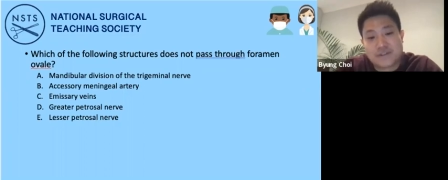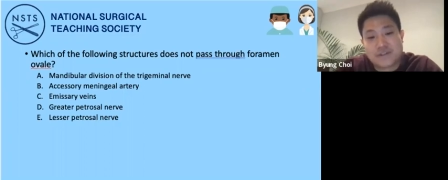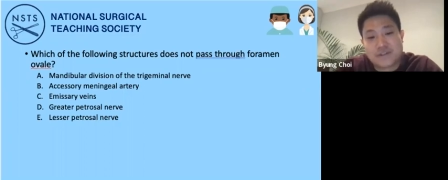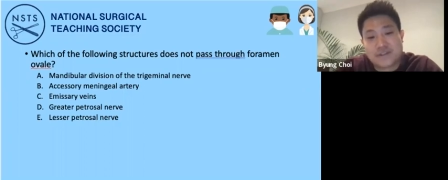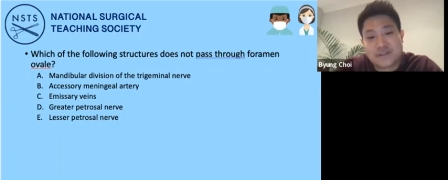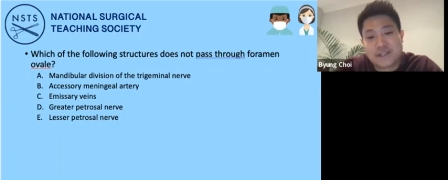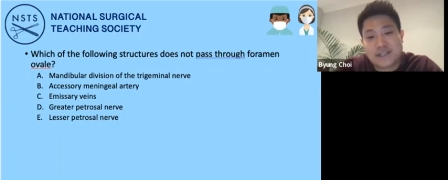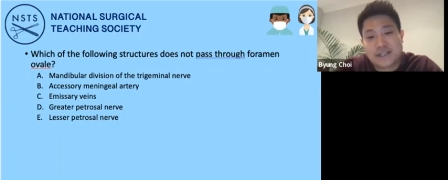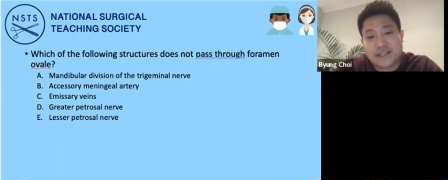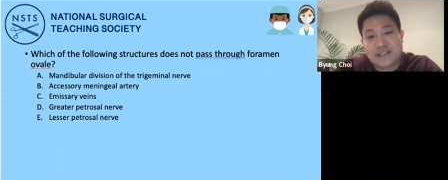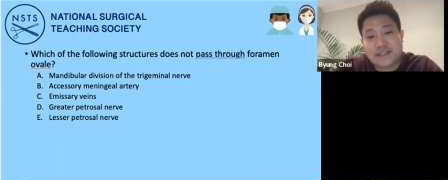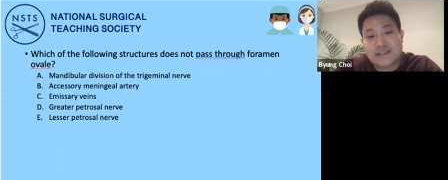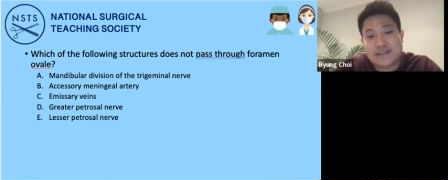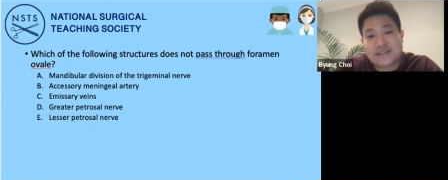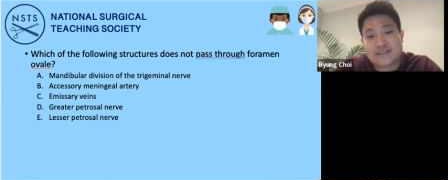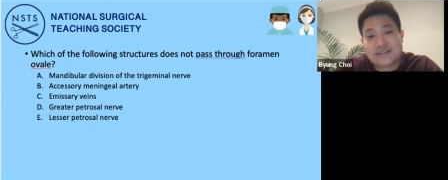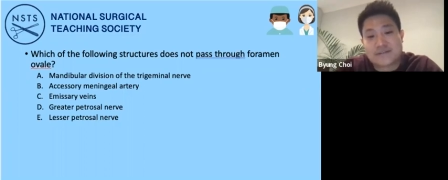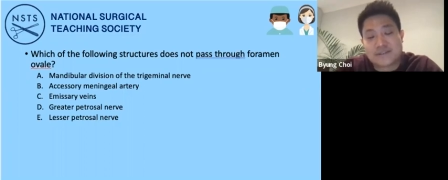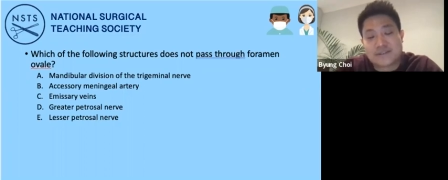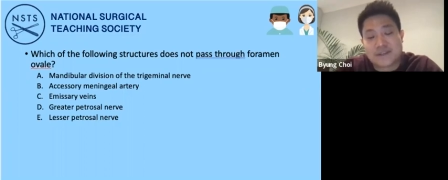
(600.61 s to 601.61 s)
and E
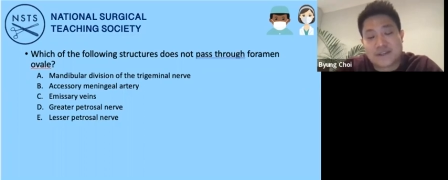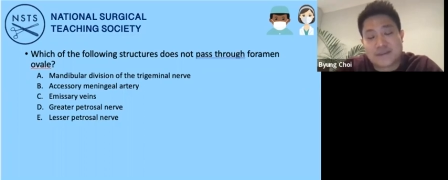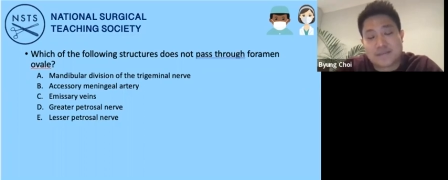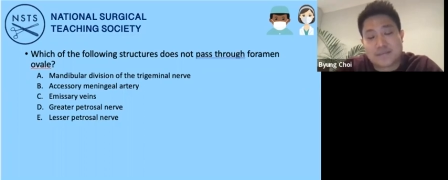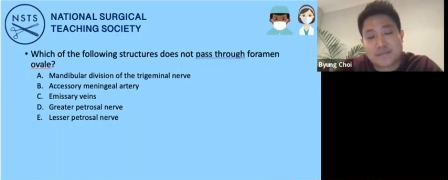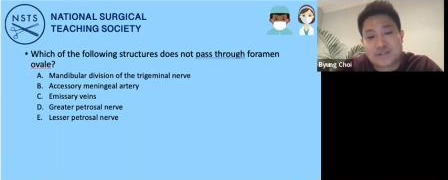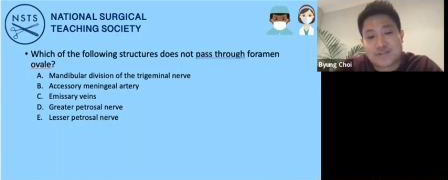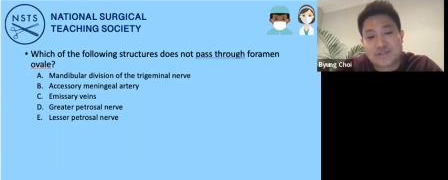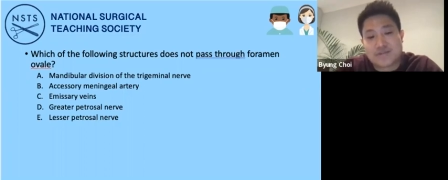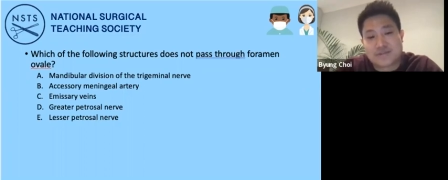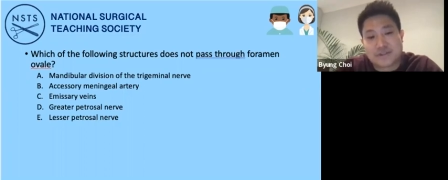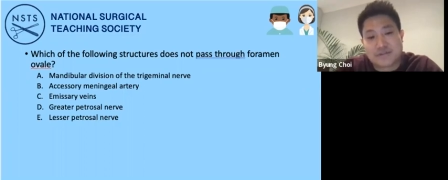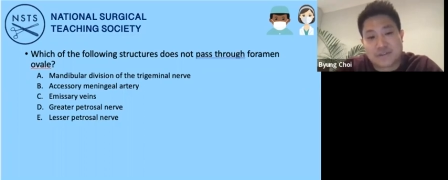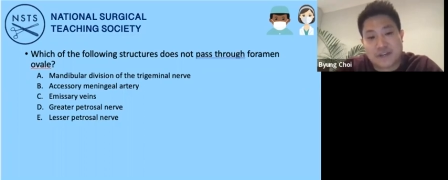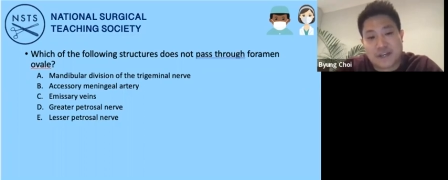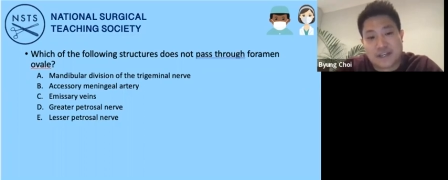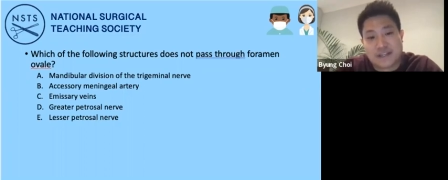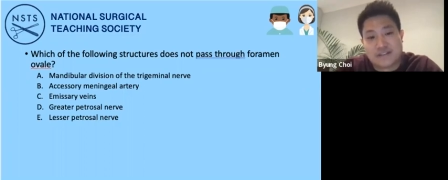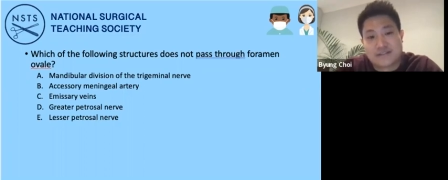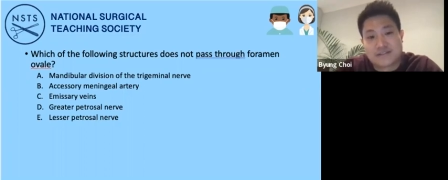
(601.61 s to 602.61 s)
is for emissary
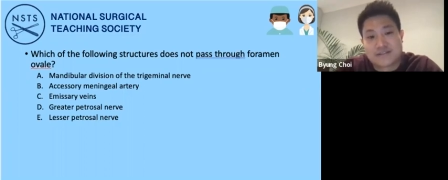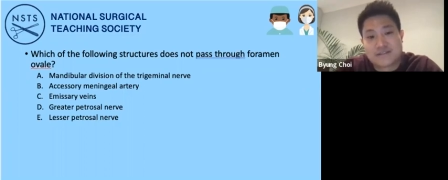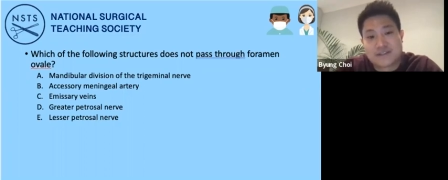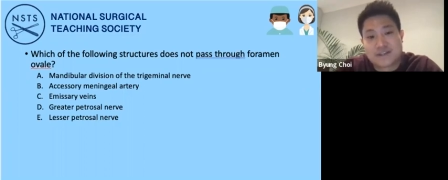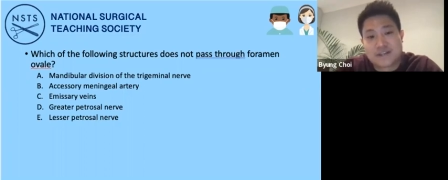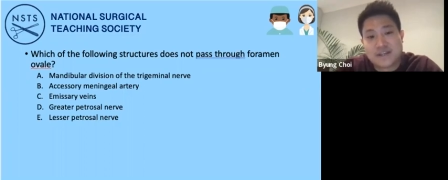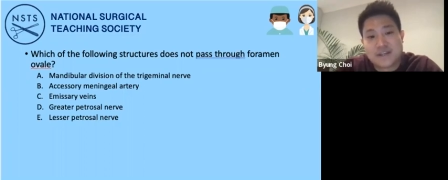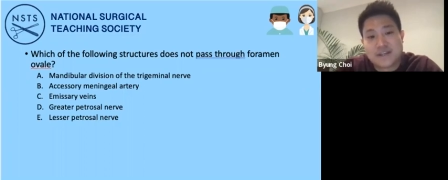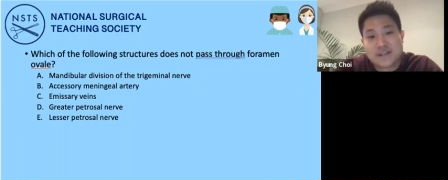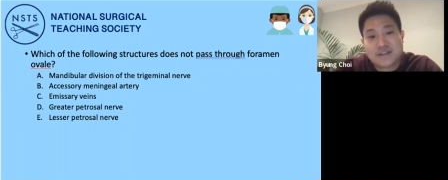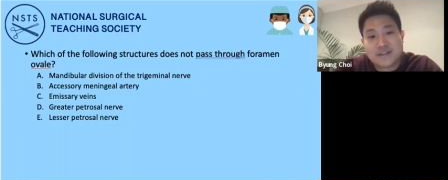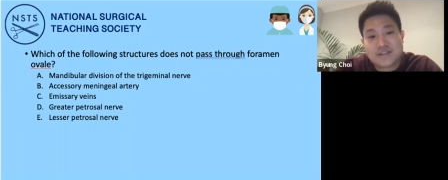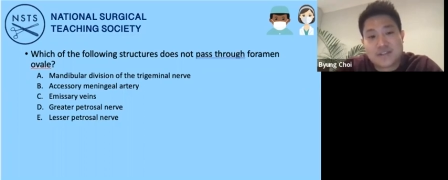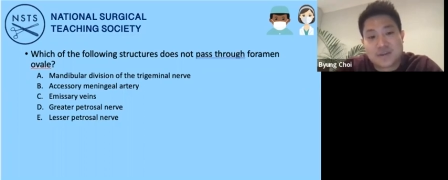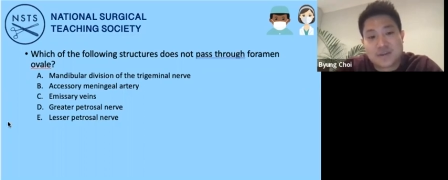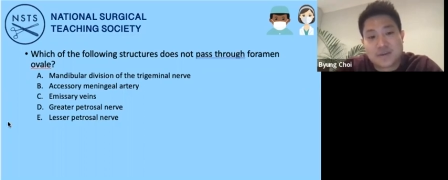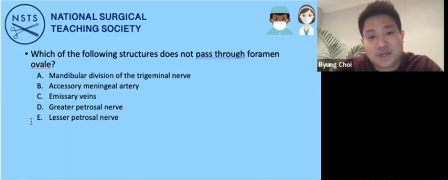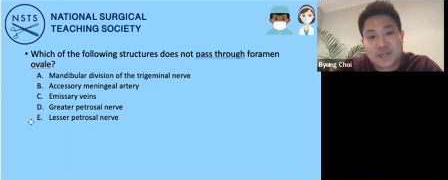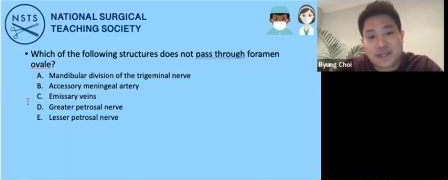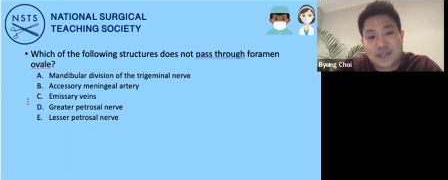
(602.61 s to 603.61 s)
veins.
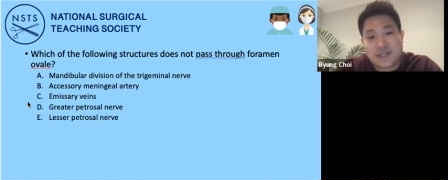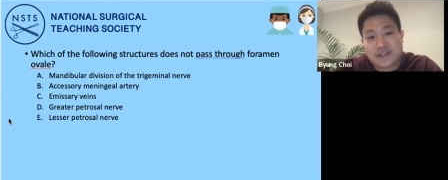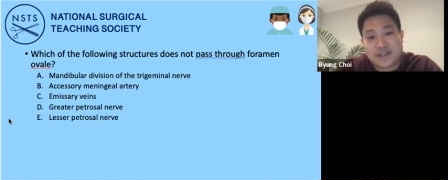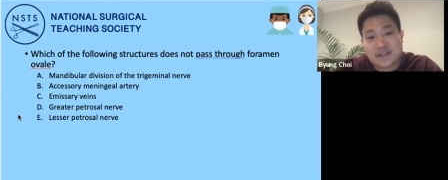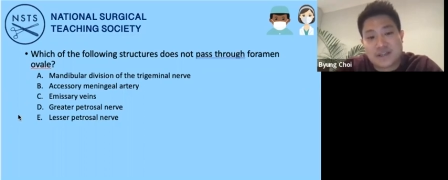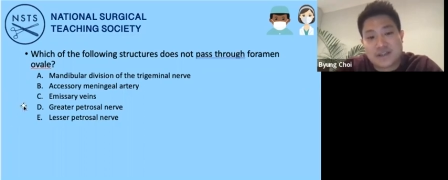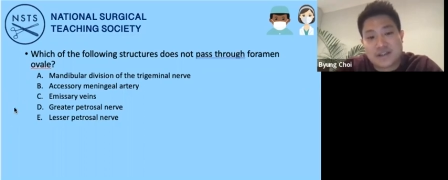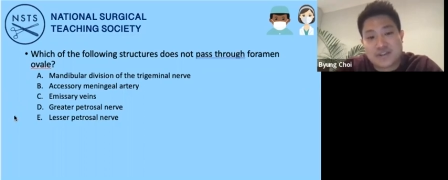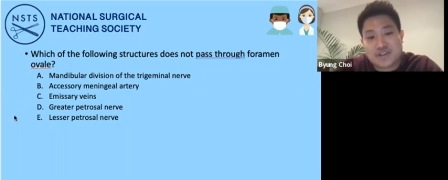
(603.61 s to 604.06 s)
So here,